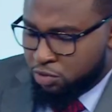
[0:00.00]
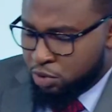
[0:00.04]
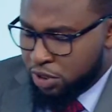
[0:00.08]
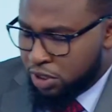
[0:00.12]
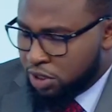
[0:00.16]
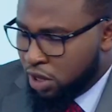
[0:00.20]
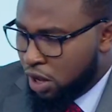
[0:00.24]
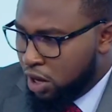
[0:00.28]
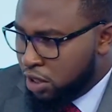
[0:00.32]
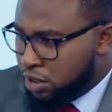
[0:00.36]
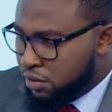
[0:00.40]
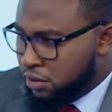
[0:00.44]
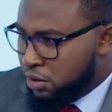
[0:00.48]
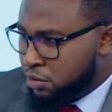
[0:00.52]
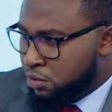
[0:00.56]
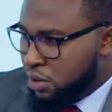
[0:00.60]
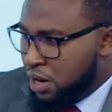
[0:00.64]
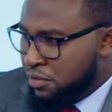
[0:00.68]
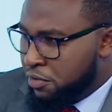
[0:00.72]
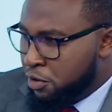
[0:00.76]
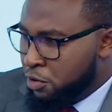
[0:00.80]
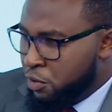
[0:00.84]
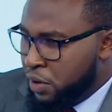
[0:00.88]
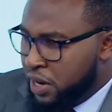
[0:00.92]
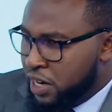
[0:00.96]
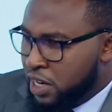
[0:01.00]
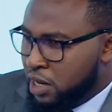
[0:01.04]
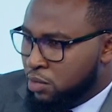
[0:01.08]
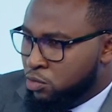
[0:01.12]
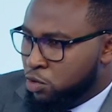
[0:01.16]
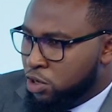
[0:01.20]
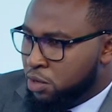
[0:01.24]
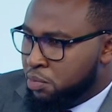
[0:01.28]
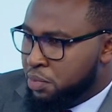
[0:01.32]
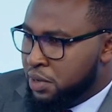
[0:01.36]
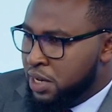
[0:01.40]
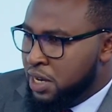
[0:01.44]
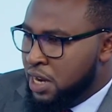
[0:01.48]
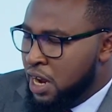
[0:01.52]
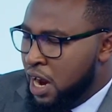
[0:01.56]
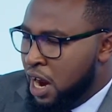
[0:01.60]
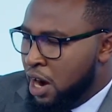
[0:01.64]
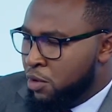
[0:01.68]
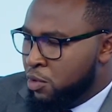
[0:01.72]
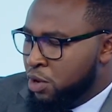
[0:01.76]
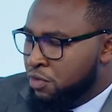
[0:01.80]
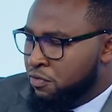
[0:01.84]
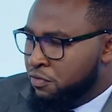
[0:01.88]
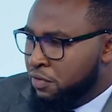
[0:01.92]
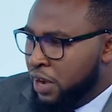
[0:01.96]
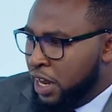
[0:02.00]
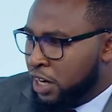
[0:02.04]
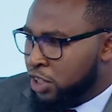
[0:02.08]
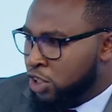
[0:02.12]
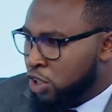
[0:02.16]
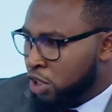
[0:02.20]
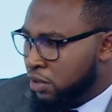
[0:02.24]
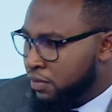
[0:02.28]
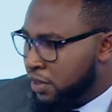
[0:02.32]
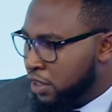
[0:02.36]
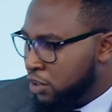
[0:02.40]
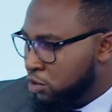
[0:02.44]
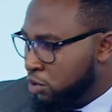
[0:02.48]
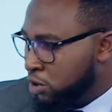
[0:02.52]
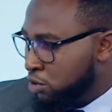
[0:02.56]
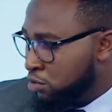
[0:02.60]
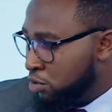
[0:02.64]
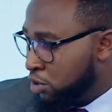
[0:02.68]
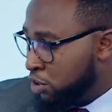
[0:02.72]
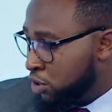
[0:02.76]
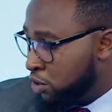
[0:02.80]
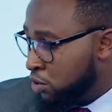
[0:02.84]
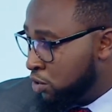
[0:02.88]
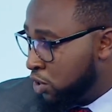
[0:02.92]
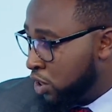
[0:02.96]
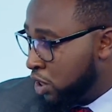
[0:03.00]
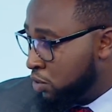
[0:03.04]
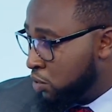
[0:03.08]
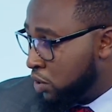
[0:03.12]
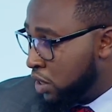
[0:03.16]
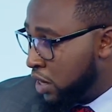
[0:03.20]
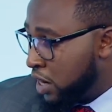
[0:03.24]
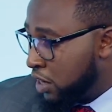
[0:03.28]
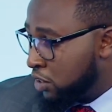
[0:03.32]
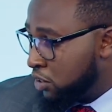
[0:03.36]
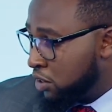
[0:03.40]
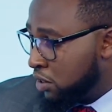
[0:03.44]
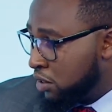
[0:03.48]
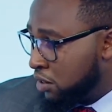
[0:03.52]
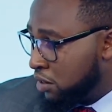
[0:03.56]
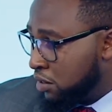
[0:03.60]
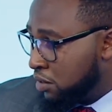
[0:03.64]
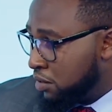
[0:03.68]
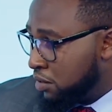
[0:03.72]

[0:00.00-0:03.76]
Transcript: result of the referendum will be a reflection of the 2022 general election?